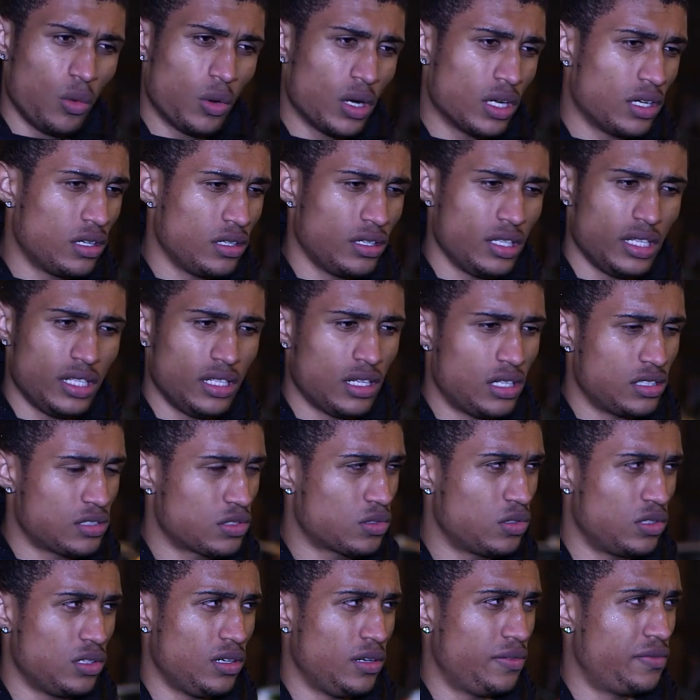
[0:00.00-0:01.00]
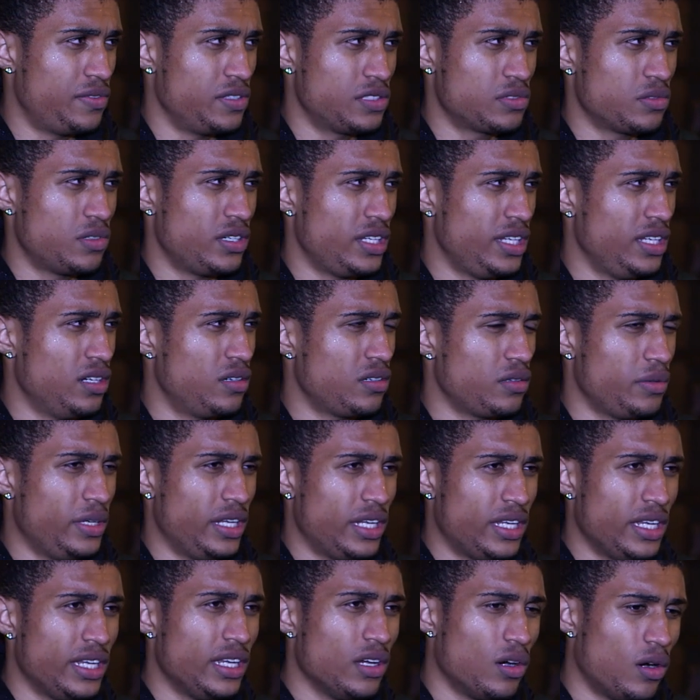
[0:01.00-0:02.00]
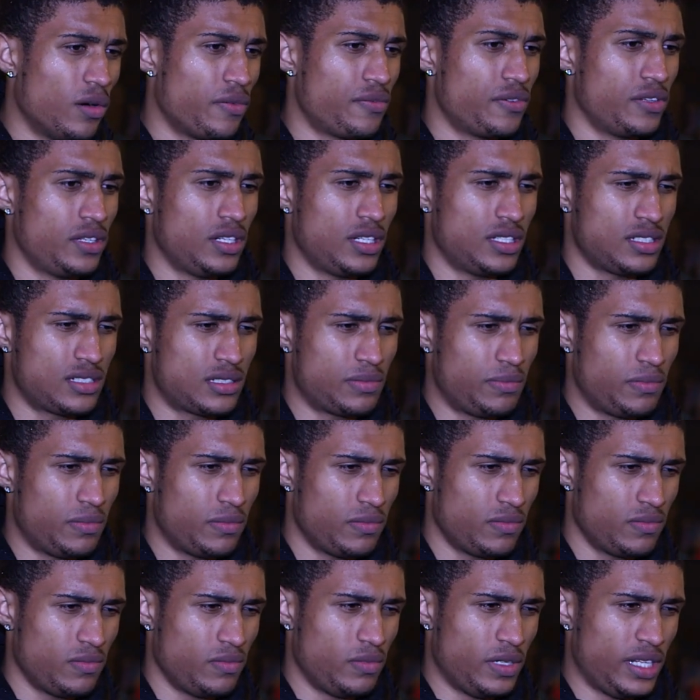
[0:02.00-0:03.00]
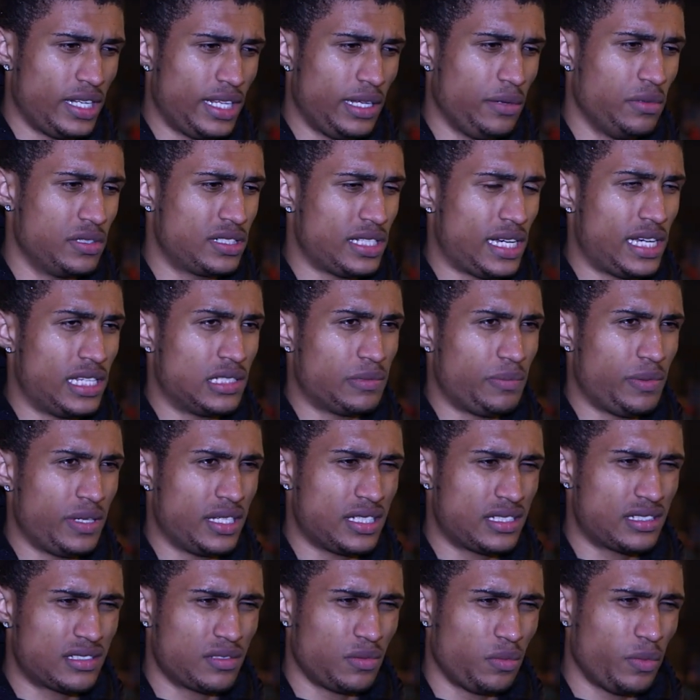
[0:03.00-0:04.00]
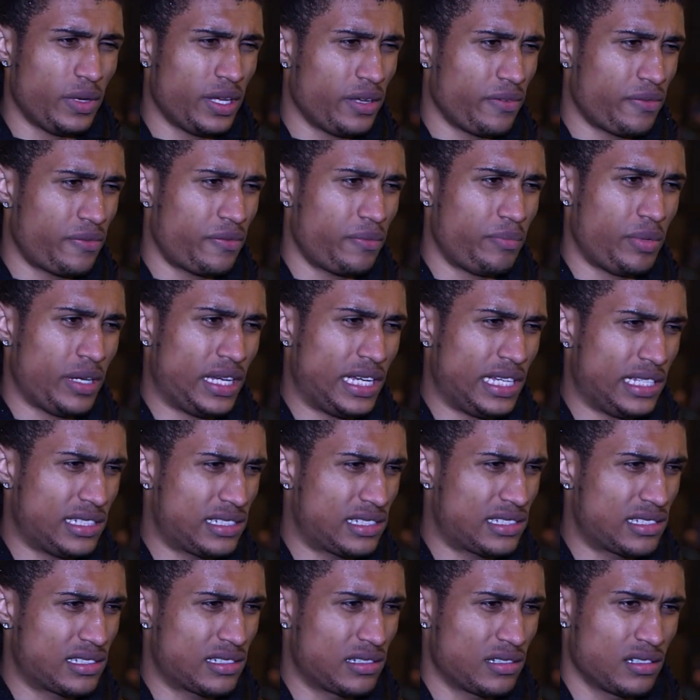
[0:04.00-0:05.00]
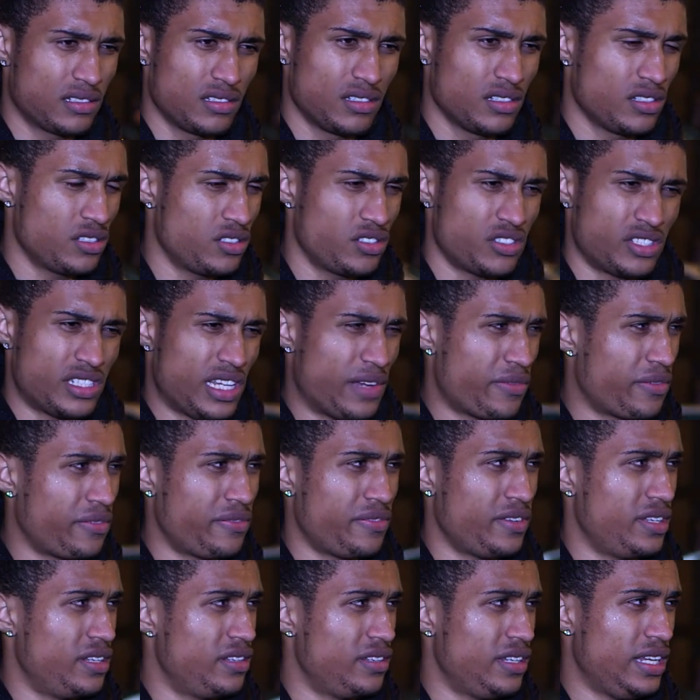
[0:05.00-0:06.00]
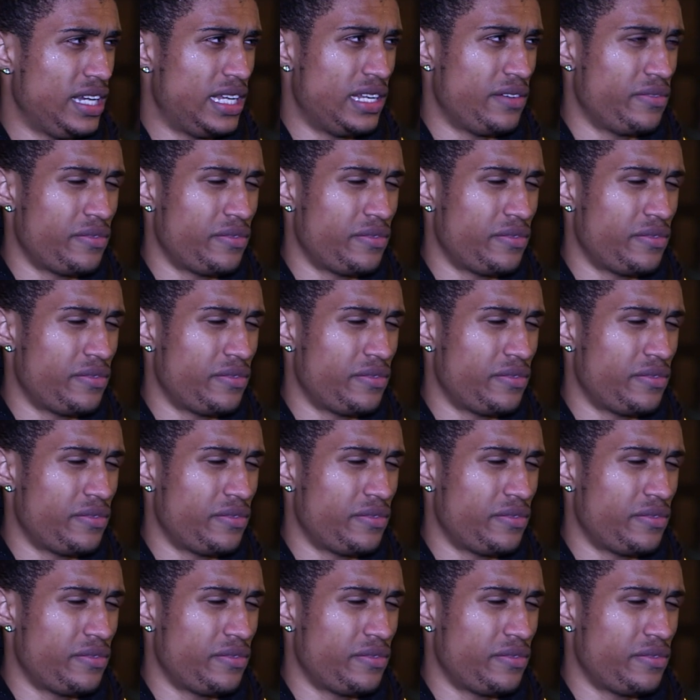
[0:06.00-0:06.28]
one in our squad offers what he offered us when he was at his best. Width, pace, just everything. He had